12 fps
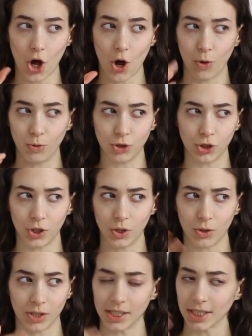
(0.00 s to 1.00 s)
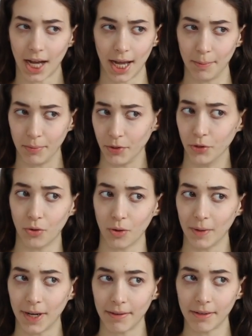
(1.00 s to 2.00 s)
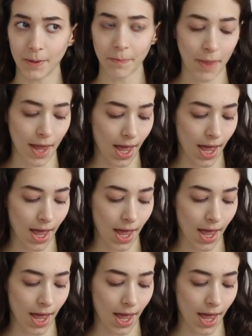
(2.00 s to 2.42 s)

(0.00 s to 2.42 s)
ocean or sky blue or whatever.